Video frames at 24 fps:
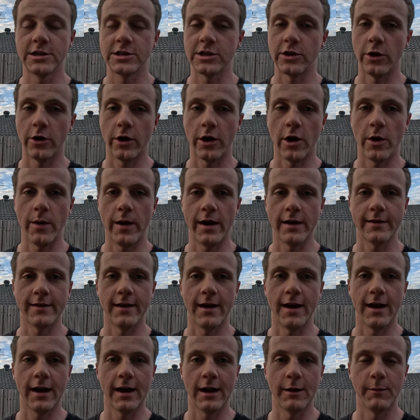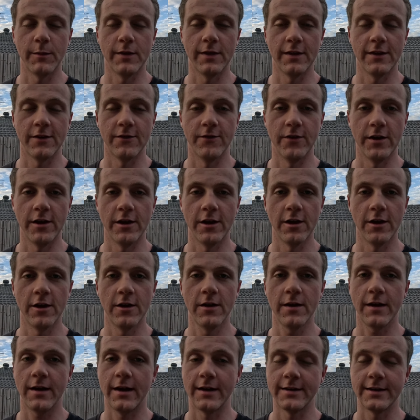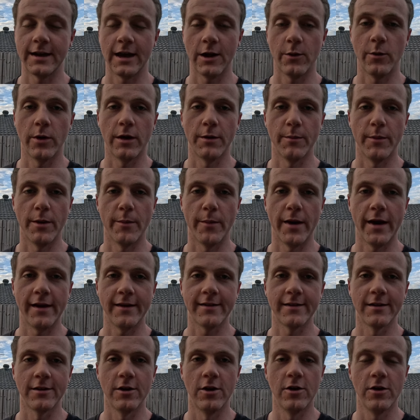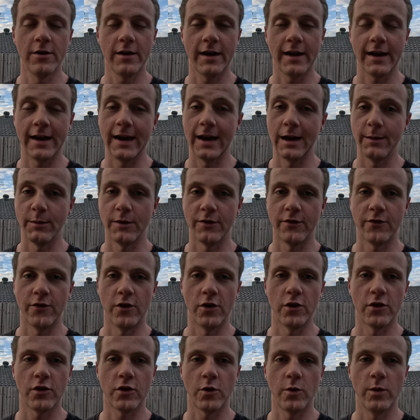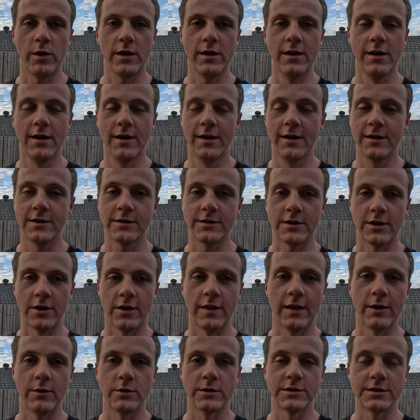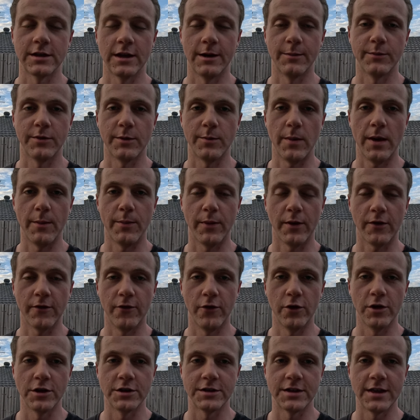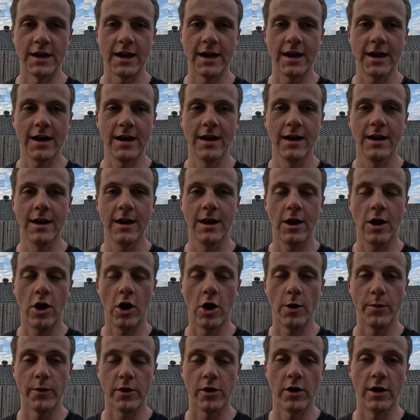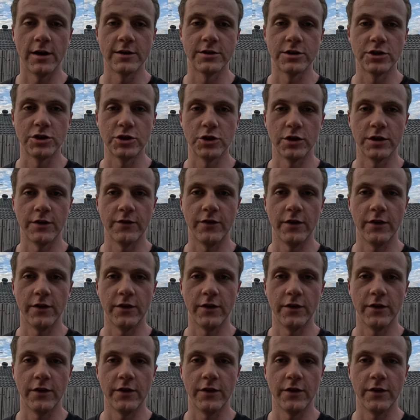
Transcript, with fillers: So I go out targeting him in this video. I take one of my mates along and get him his first squid. So that was um, some epic footage there. Hope you guys enjoy the